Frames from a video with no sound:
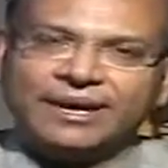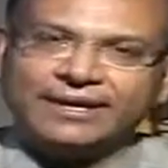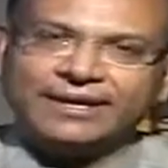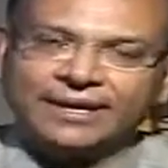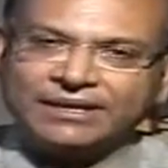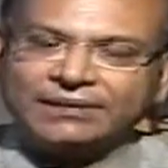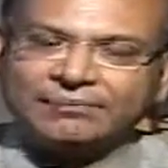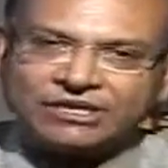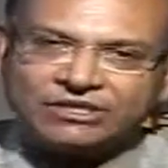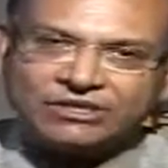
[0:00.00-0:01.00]
in the
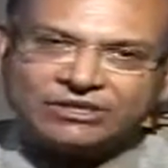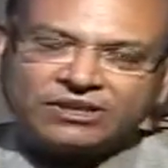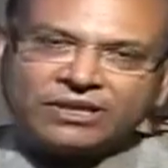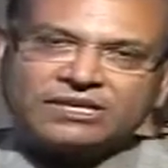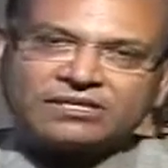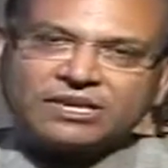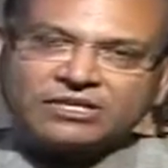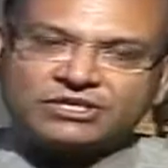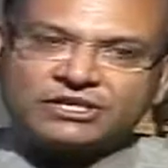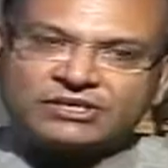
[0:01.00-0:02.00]
budget
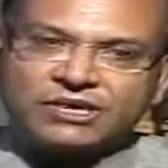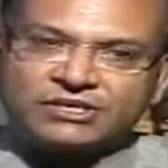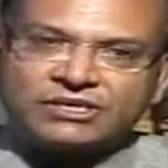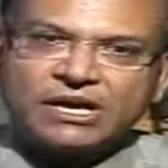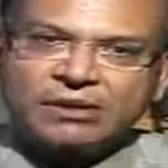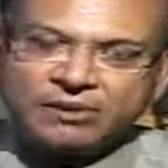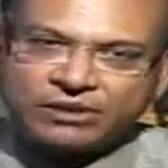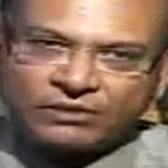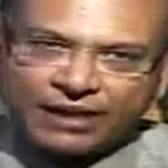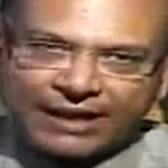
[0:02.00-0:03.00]
discussion as such.
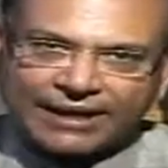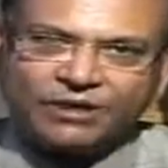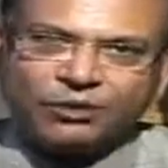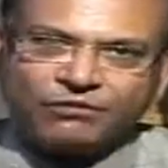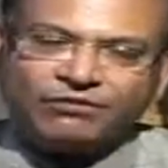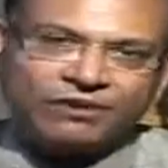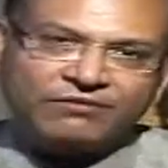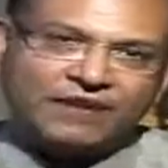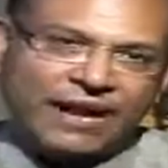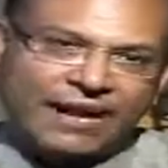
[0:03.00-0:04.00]
But, you know, I know for a
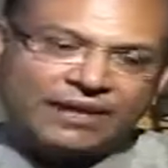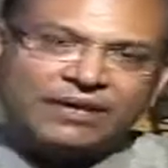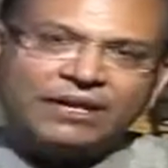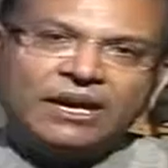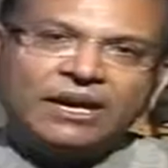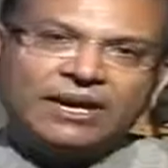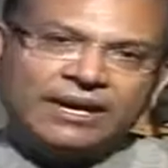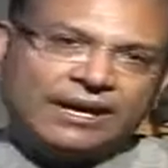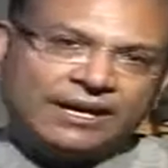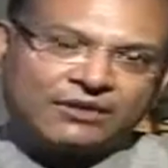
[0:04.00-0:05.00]
fact,
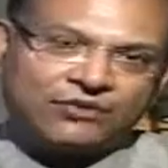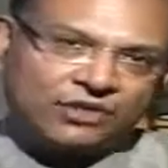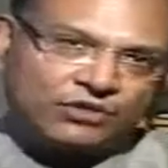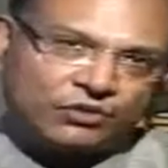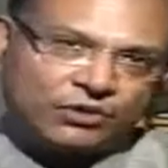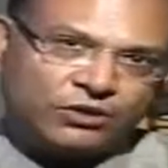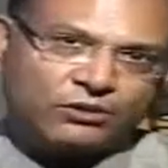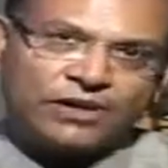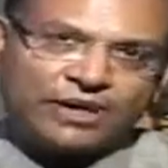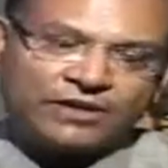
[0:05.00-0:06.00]
and I can reassure
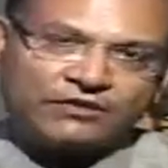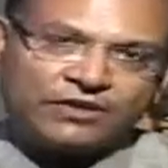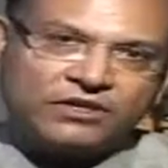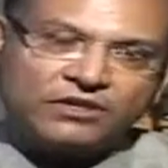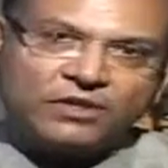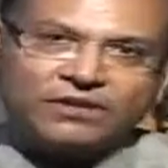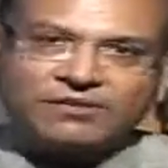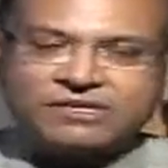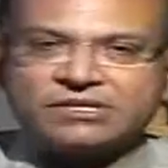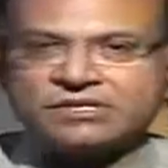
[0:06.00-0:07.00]
you and I can reassure
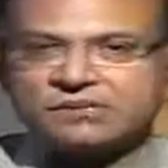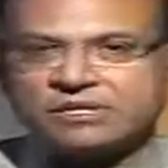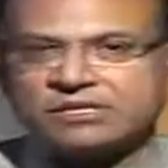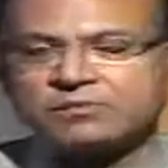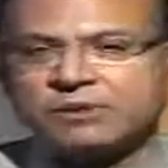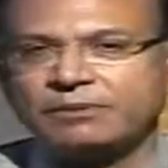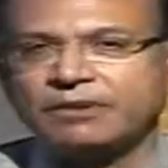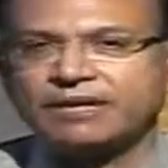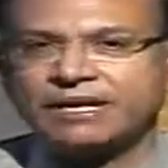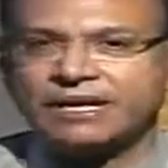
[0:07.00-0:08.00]
investors and business people
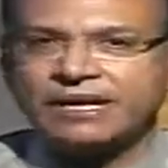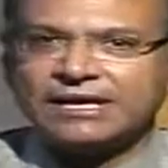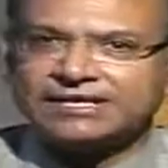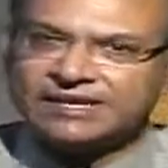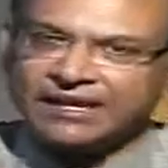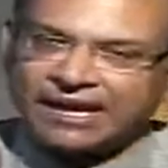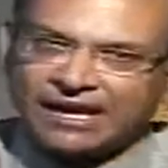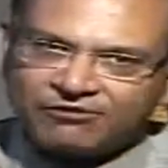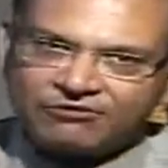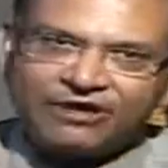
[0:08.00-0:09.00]
on that, is that
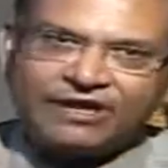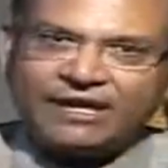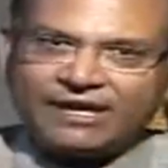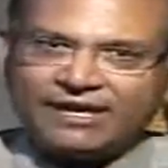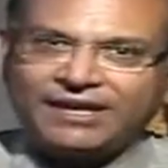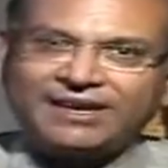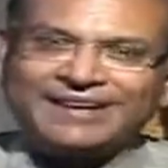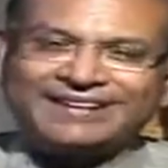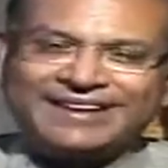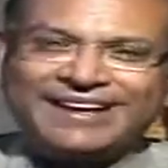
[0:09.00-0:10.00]
every day
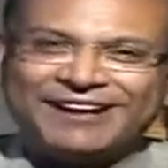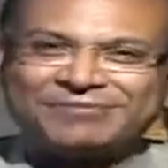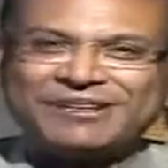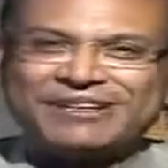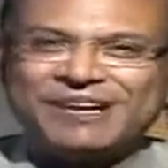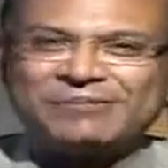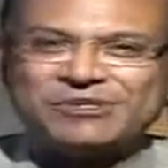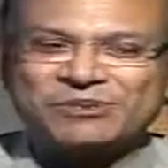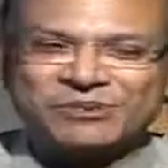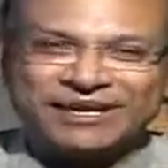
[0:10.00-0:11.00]
the government
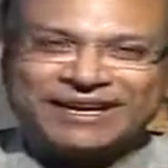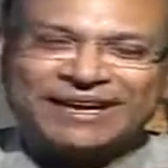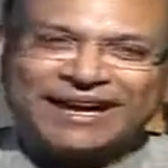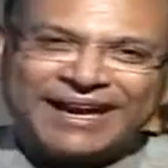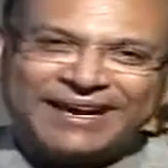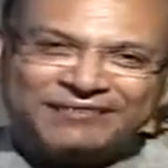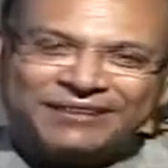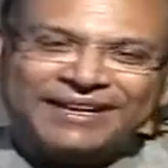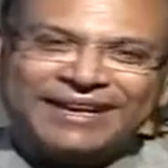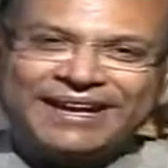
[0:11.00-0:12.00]
comes to work.
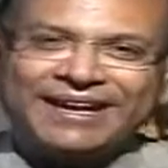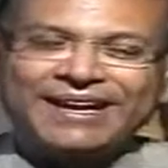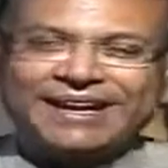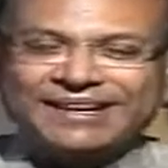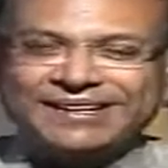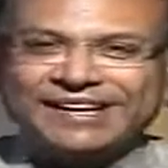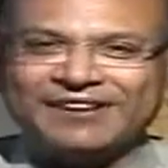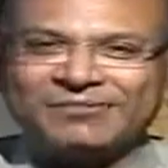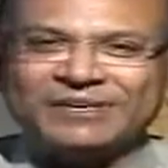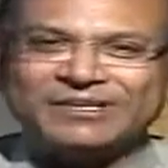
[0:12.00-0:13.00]
Every day the
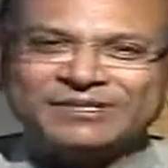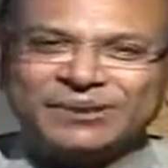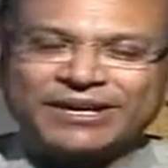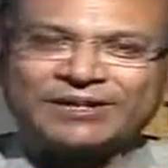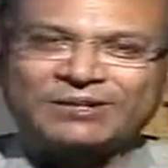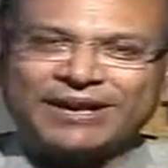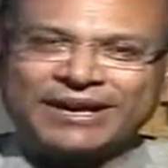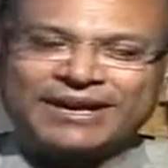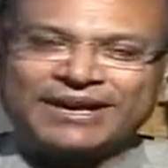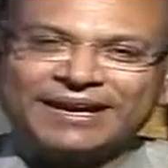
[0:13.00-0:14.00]
government is looking to
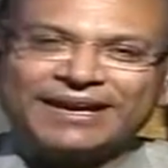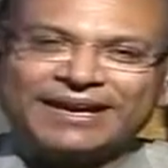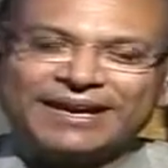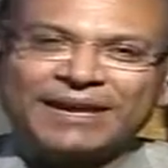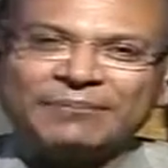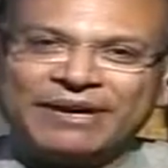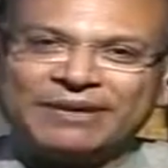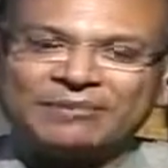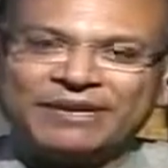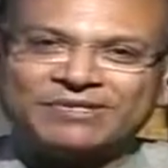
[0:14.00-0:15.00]
make India a
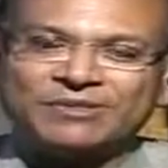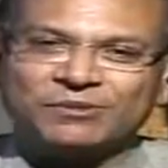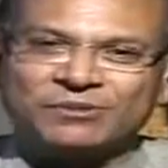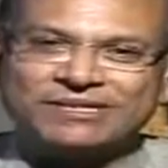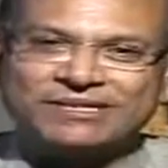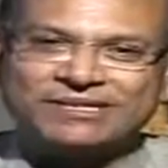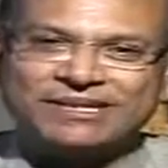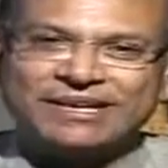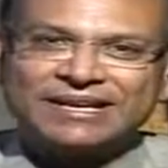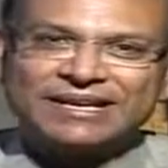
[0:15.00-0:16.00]
better place to do business
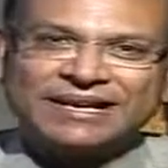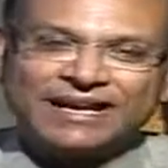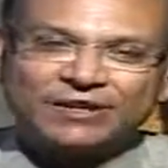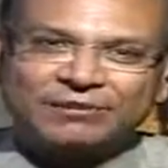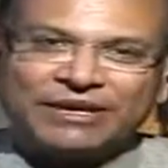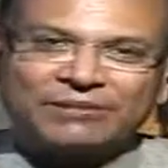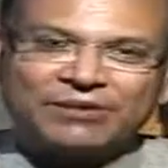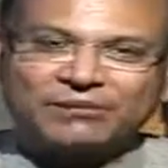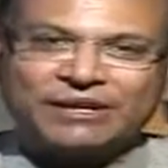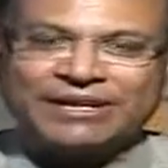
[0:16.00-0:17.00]
and to be able
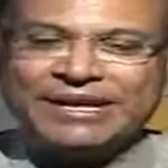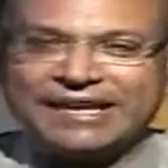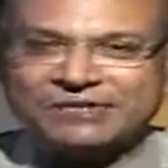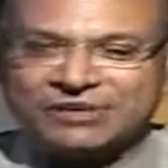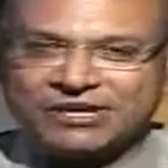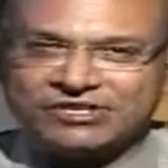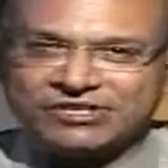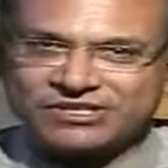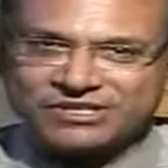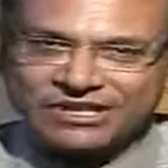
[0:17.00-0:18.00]
to meet the
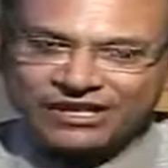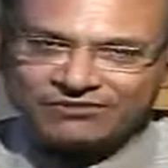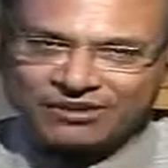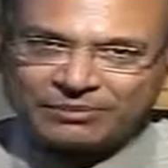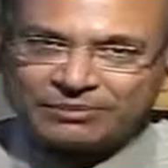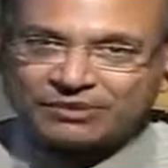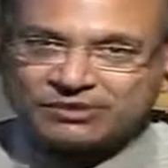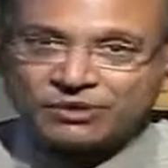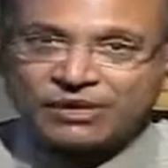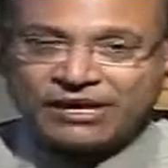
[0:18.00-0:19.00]
aspirations of our people.
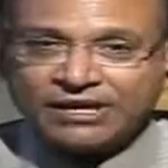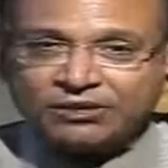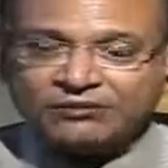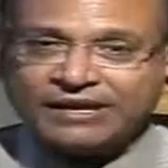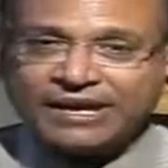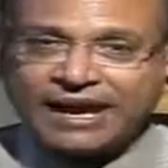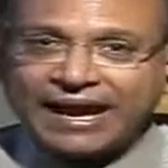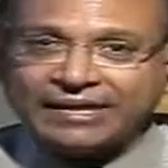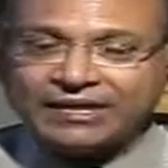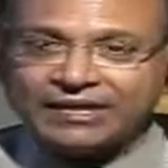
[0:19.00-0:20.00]
So, we are
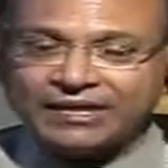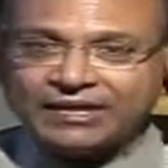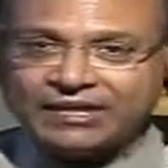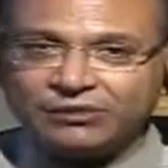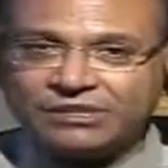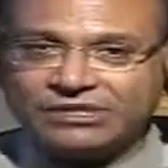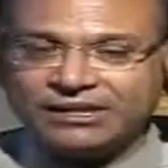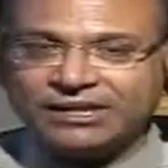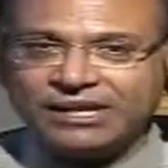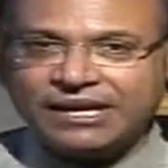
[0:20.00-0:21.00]
at it
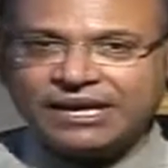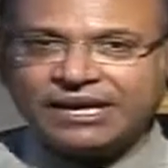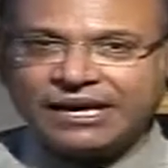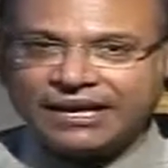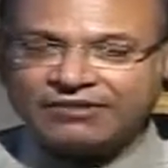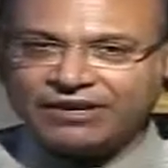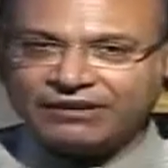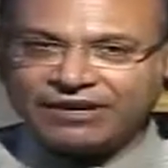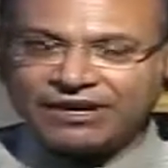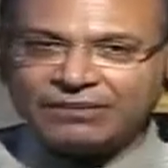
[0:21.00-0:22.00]
continuously and we
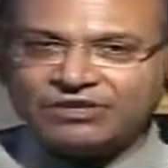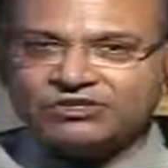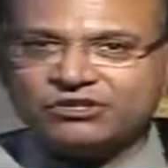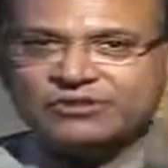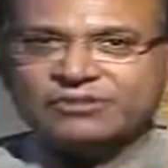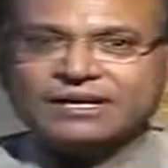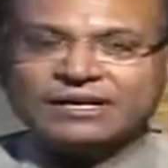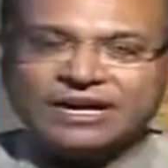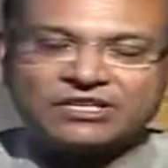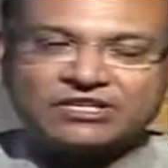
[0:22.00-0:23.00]
are very much driven by the
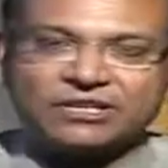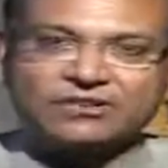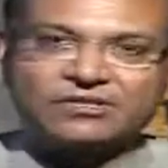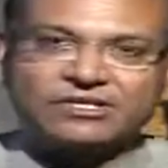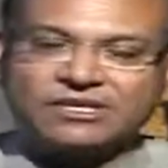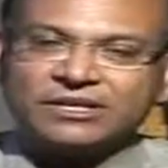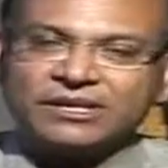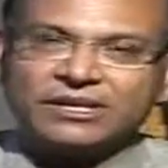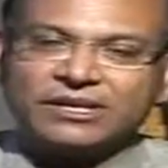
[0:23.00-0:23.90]
national interest, and,